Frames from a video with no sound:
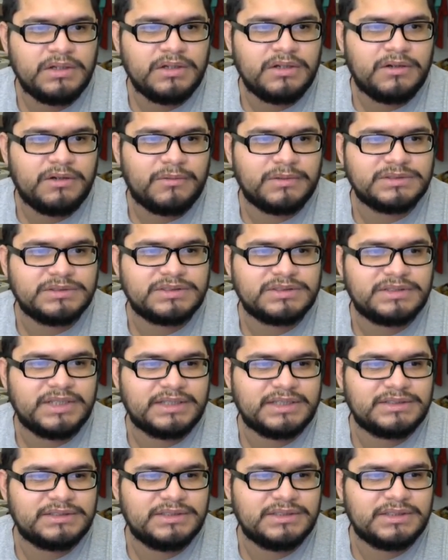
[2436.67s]
Once
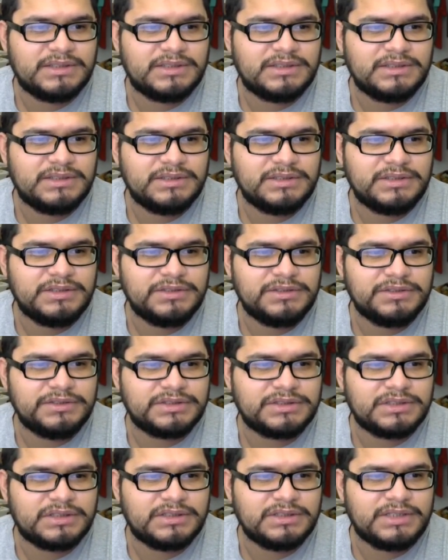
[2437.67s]
that's done, you
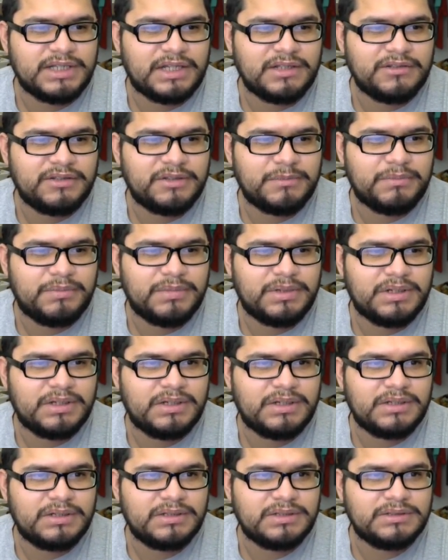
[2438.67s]
just download
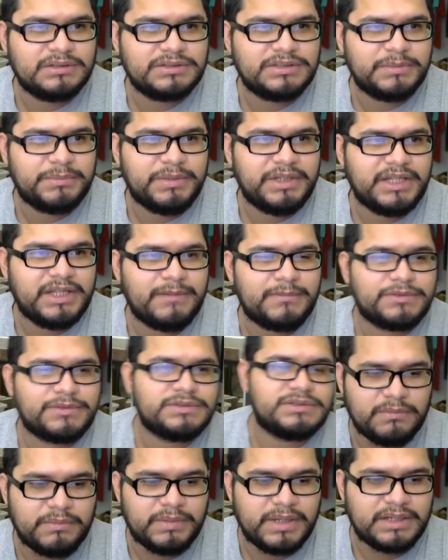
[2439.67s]
the shipping
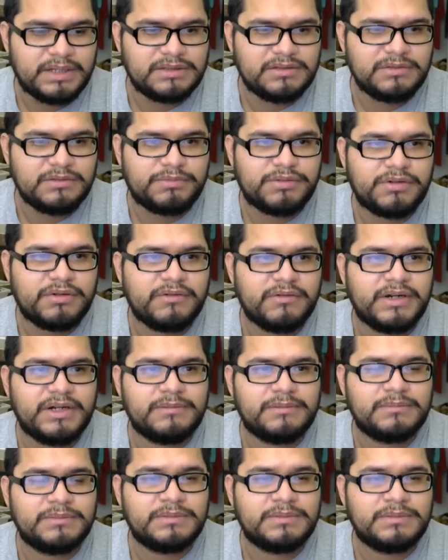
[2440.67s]
labels. Back to the program,